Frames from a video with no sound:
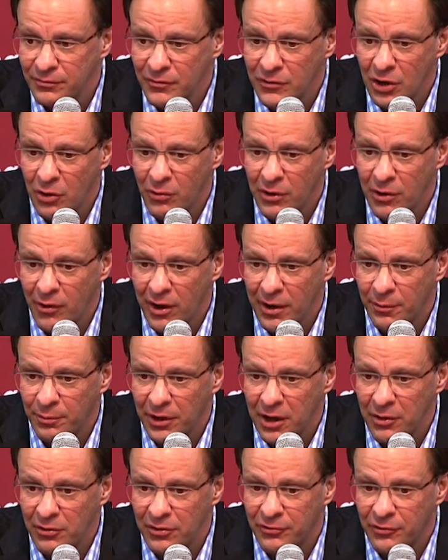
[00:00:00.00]
You know, we want to
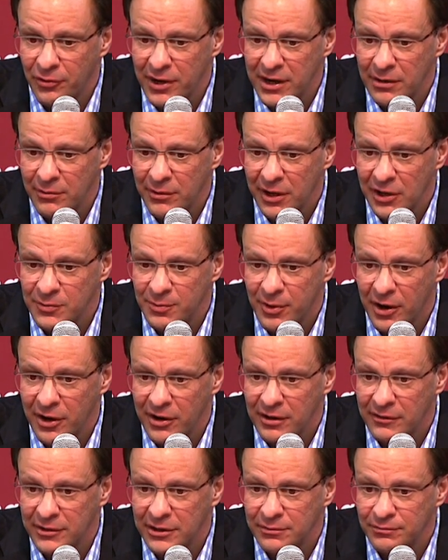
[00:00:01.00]
play with freedom. That's part
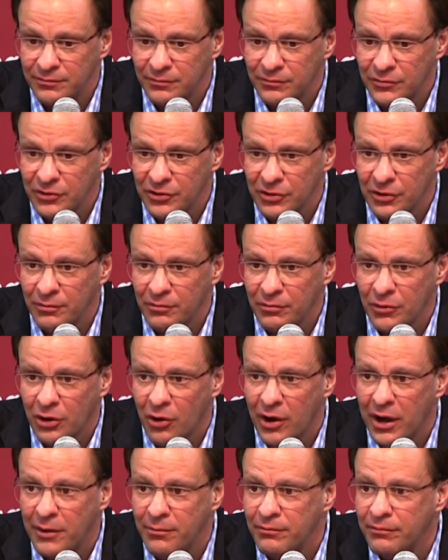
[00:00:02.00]
of it. So
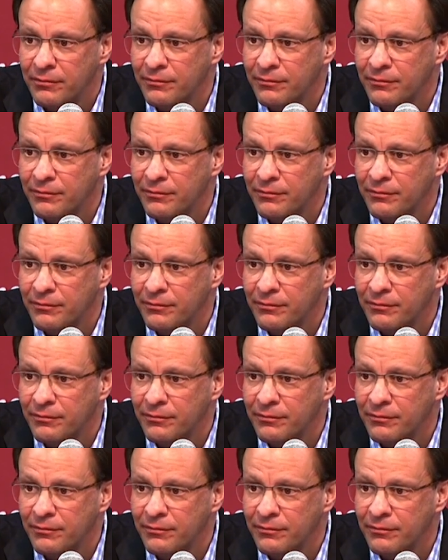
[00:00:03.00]
go ahead.